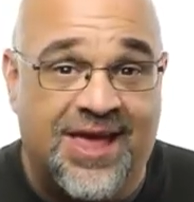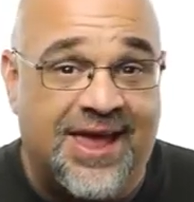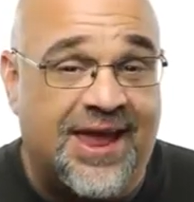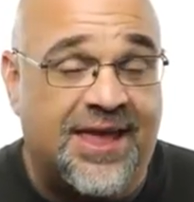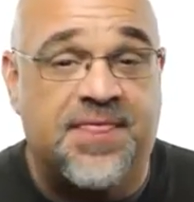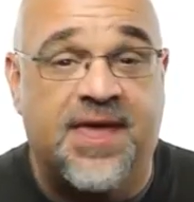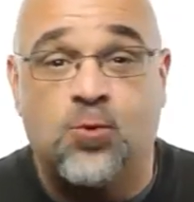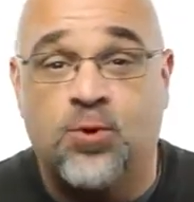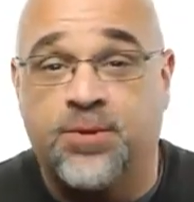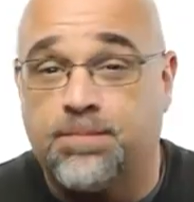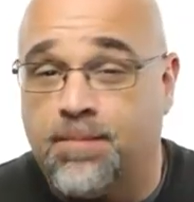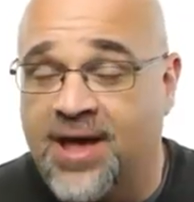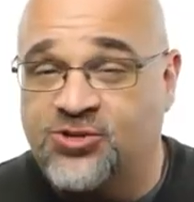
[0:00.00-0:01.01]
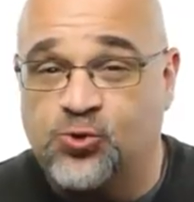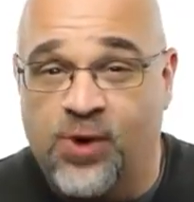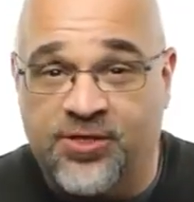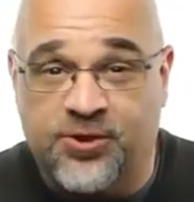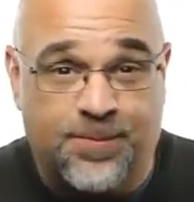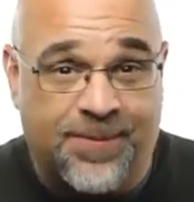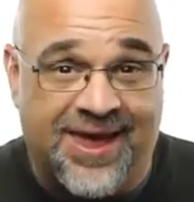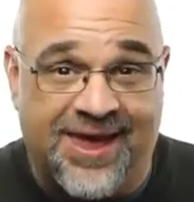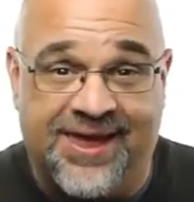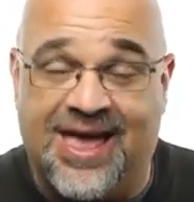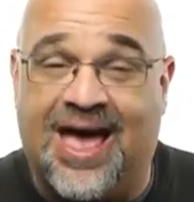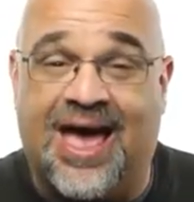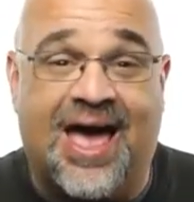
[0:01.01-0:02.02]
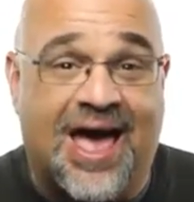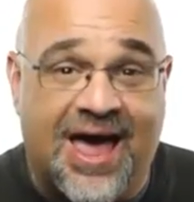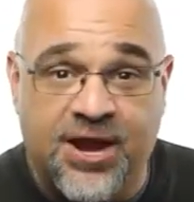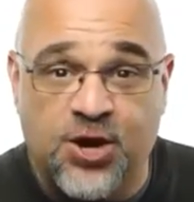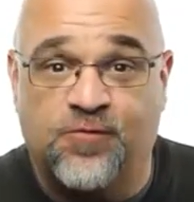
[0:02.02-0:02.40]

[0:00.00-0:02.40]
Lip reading: and they would much rather pay a higher